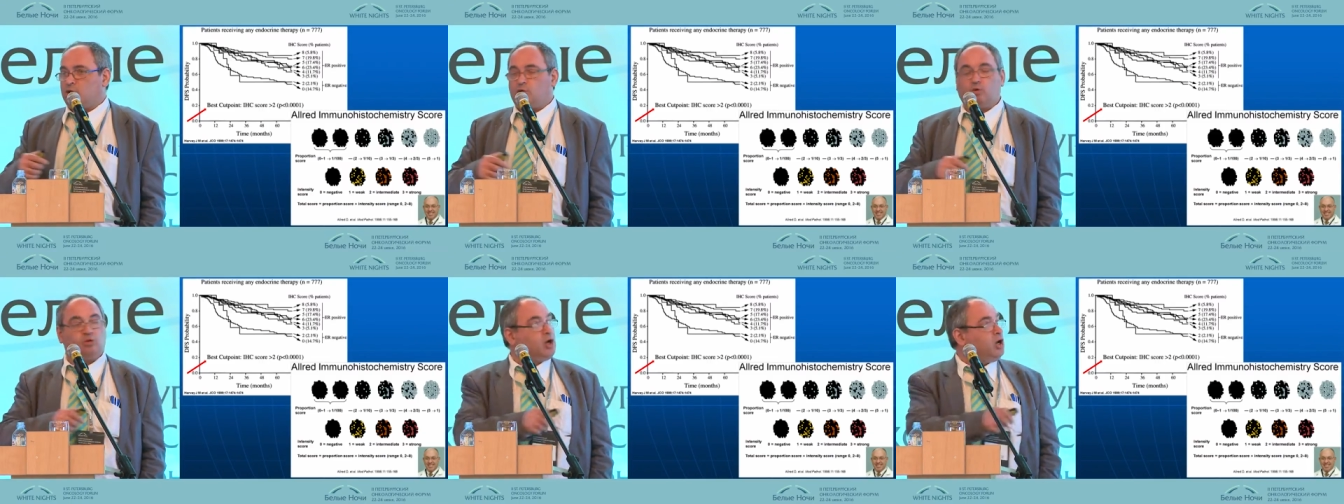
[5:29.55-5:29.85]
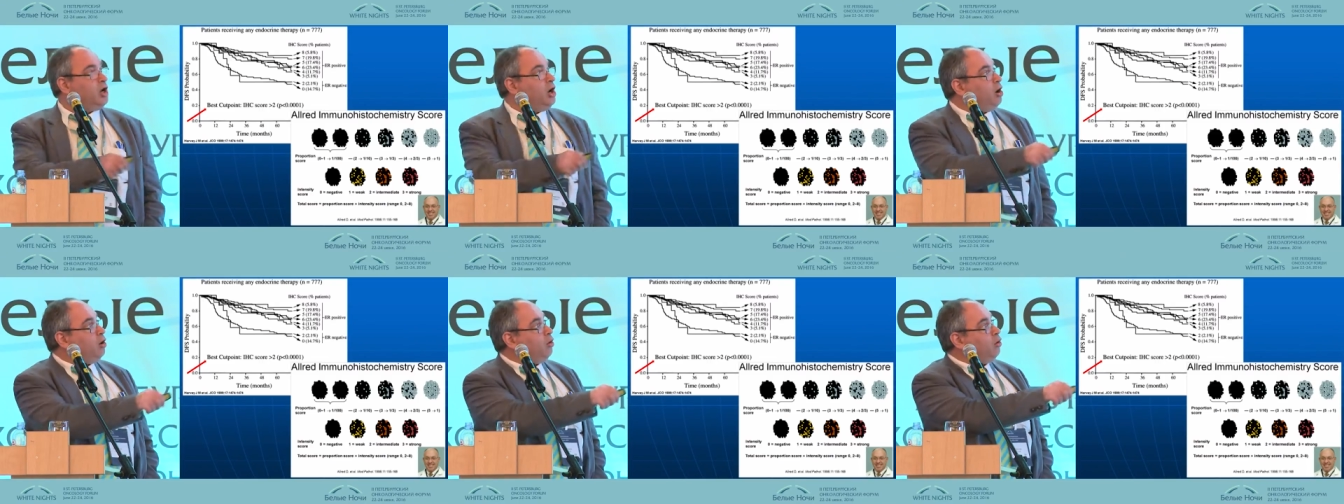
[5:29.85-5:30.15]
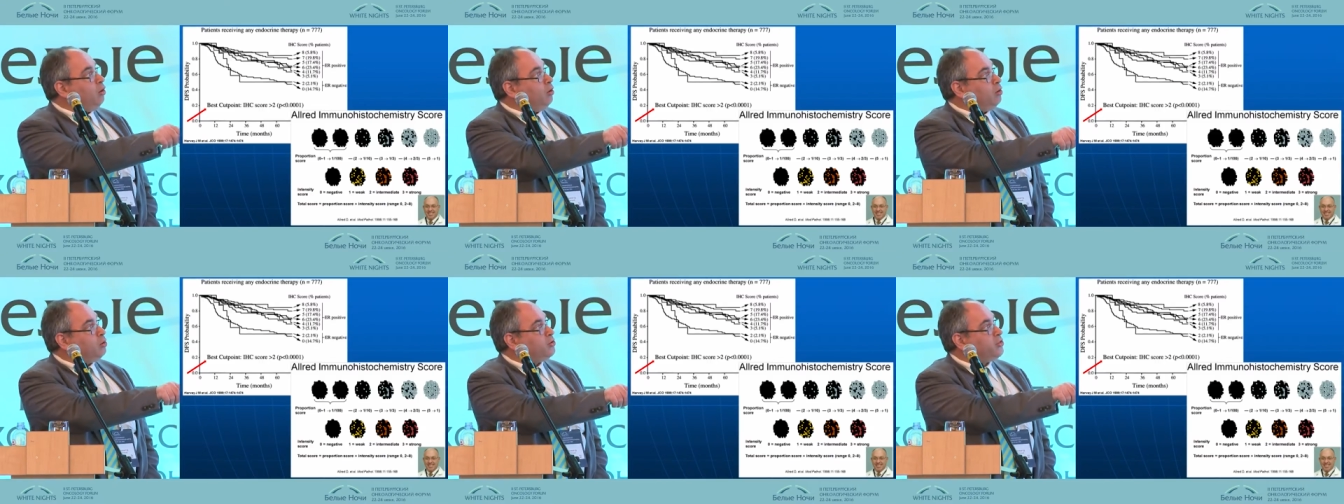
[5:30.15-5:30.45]
Look,
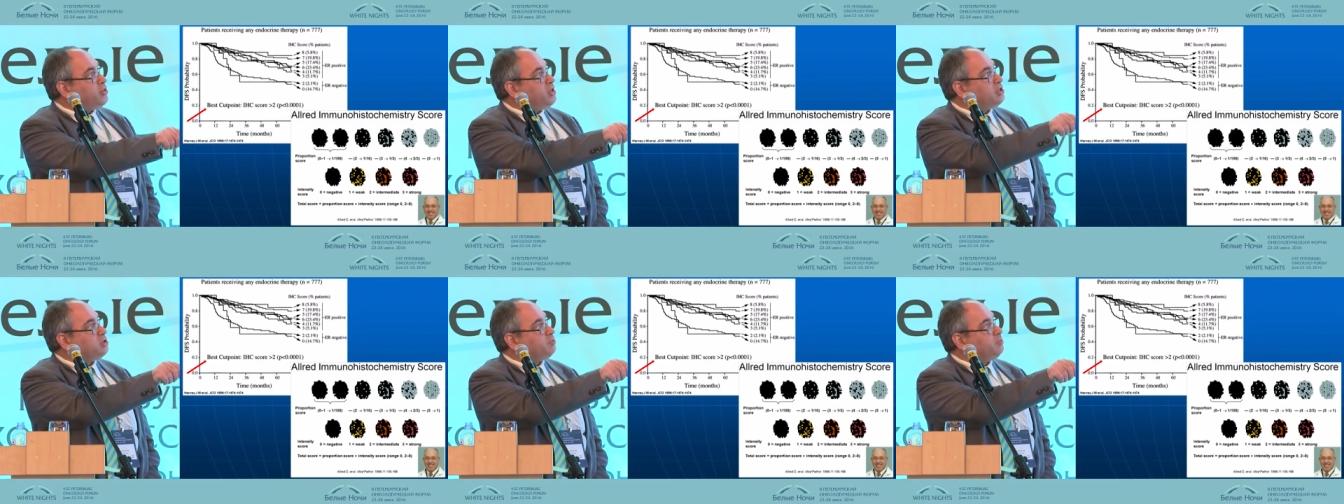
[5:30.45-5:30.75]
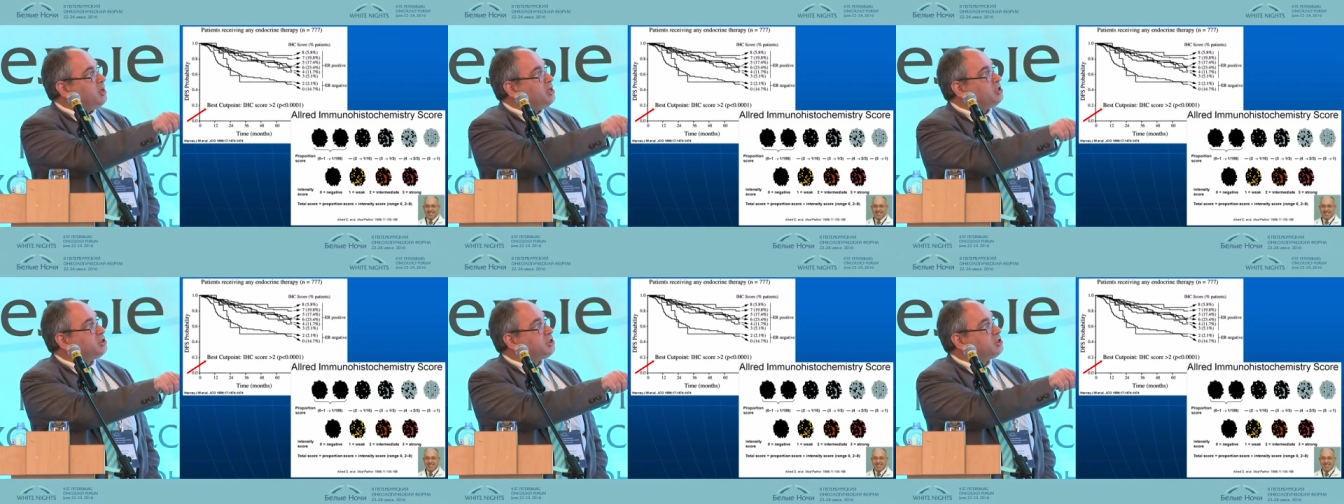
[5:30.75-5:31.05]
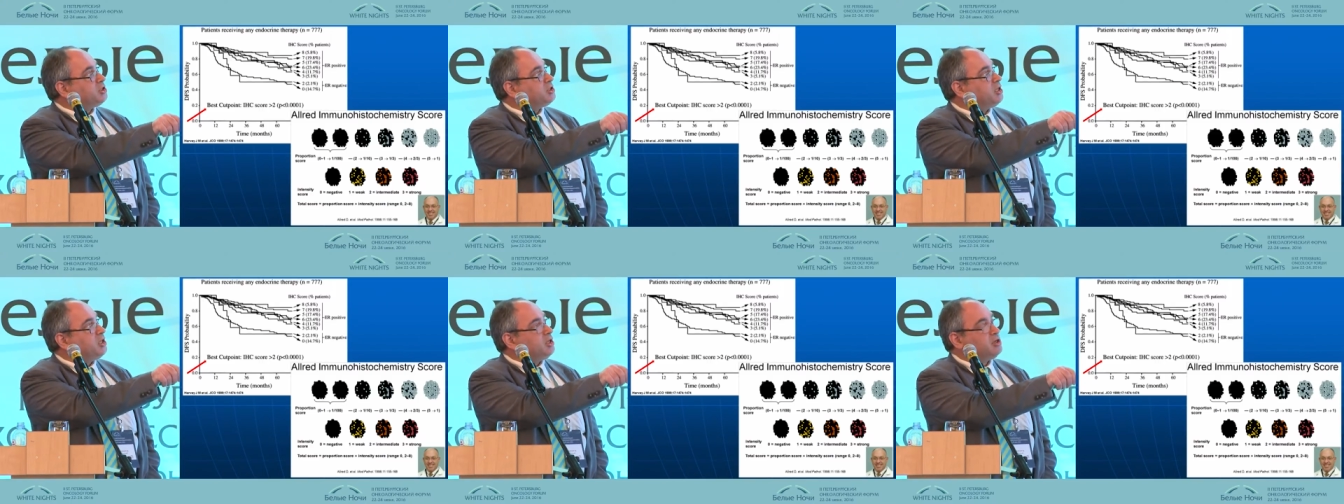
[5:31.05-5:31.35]
all these
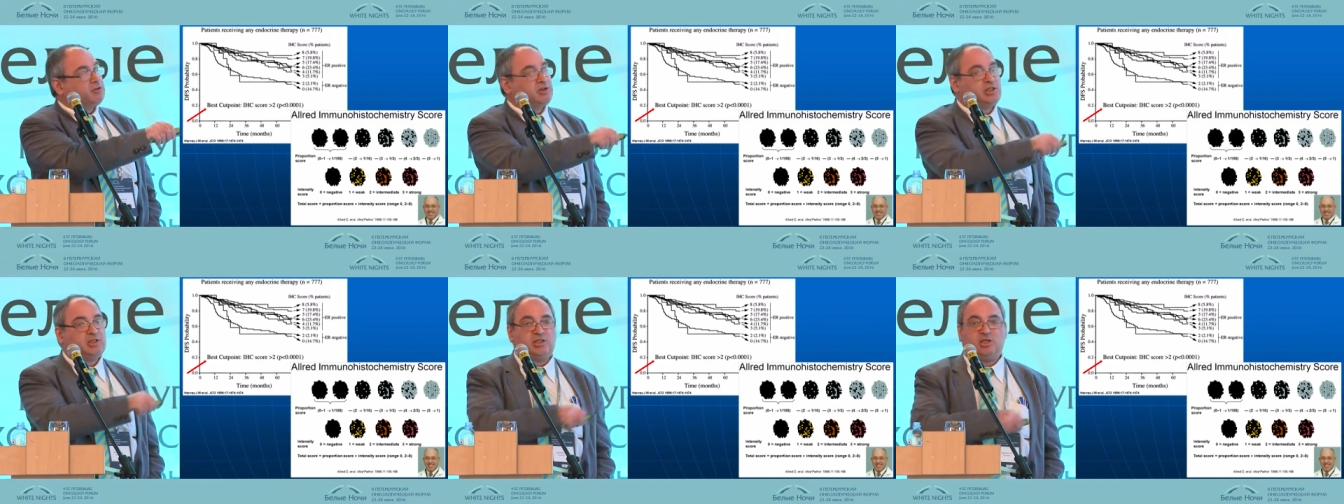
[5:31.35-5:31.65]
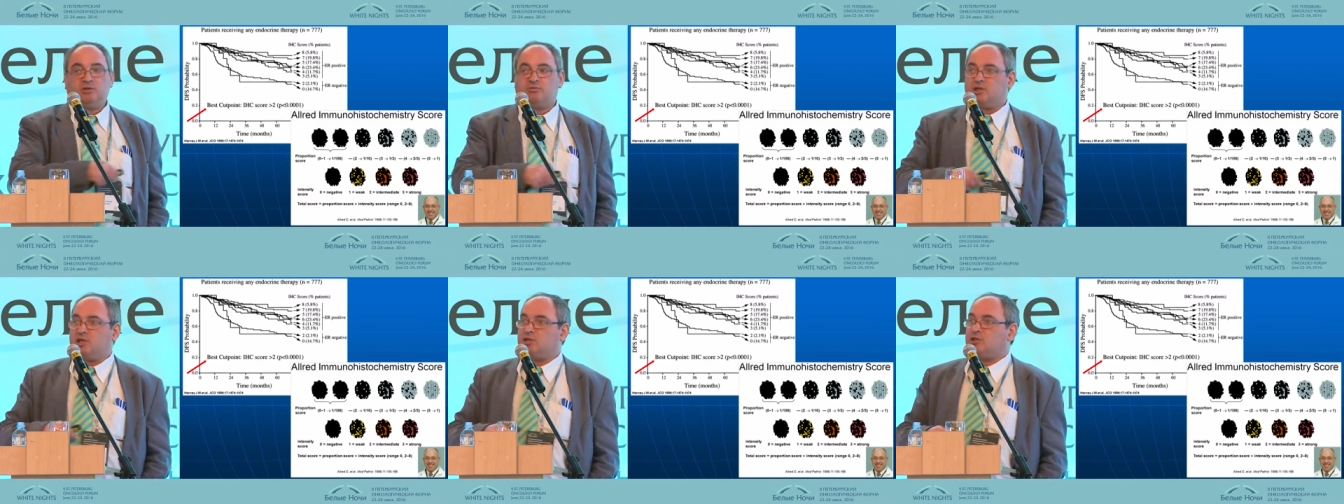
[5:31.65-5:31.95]
patients received